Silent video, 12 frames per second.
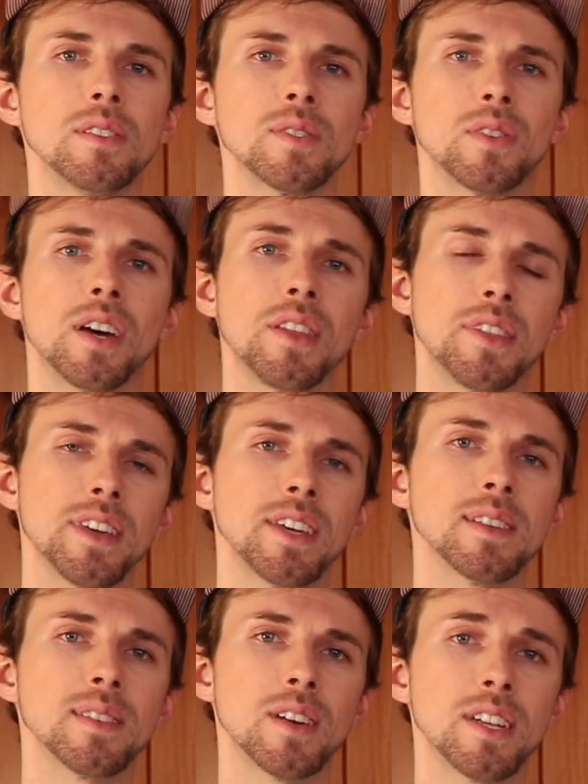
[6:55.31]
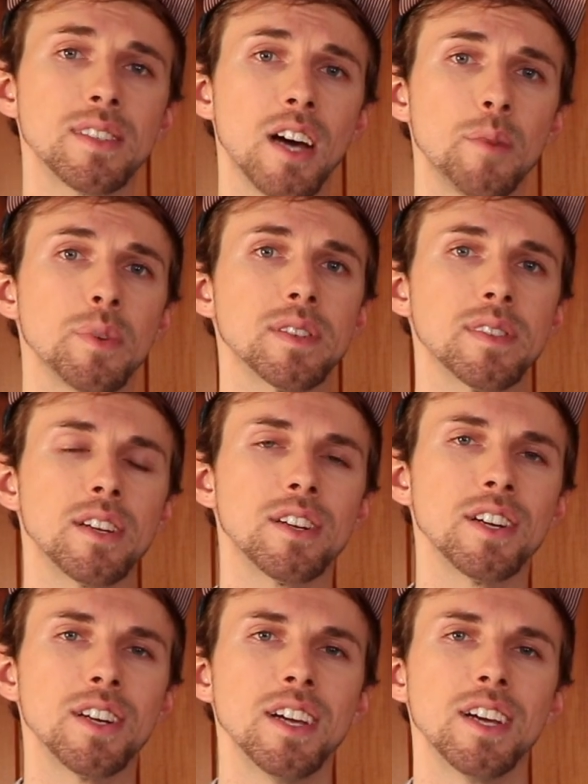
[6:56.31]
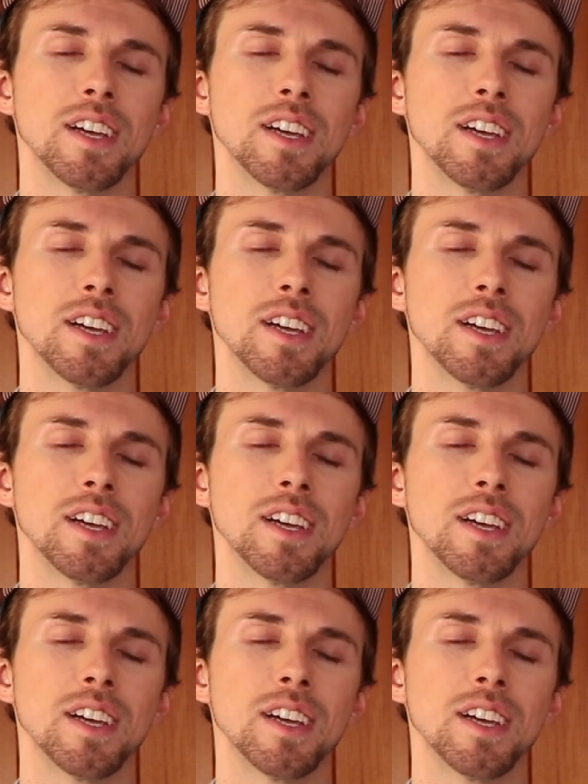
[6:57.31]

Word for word: There's a lot of things, a lot of topics that are